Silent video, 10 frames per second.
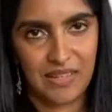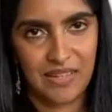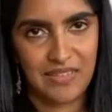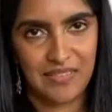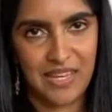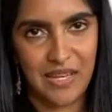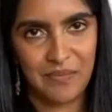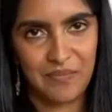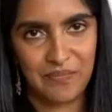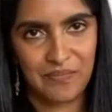
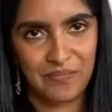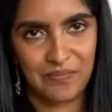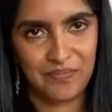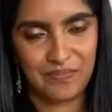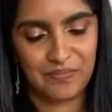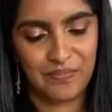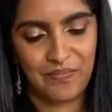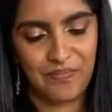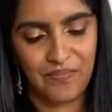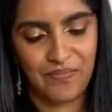
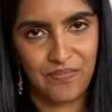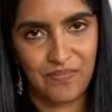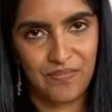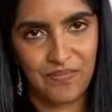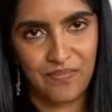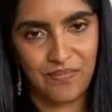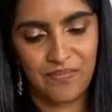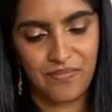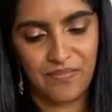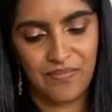No one is speaking in this clip.